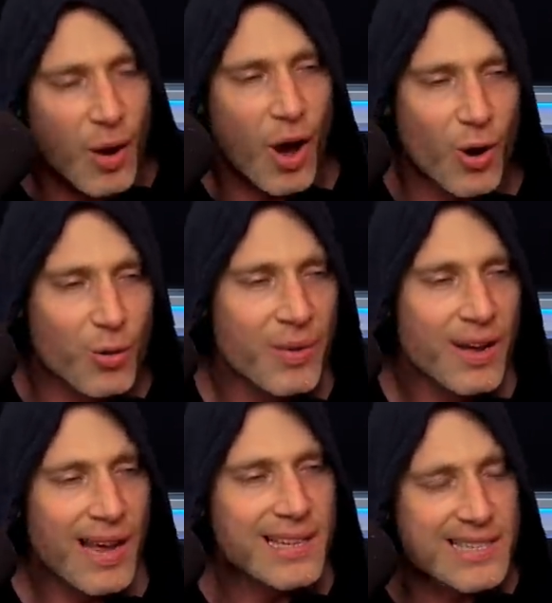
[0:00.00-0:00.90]
home
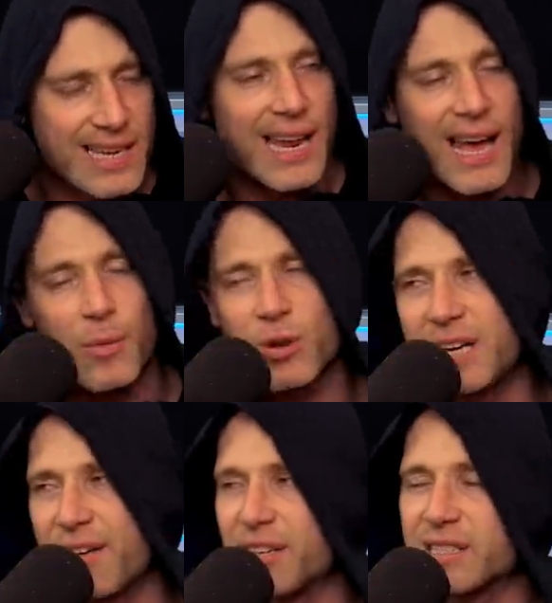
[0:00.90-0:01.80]
and sit down and watch
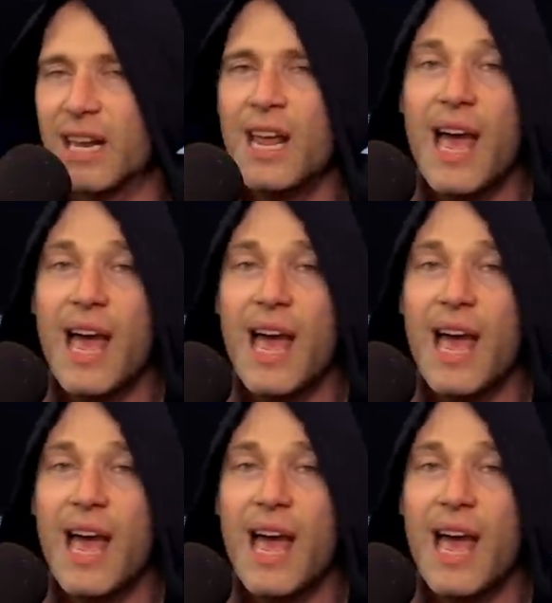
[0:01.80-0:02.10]
Netflix again.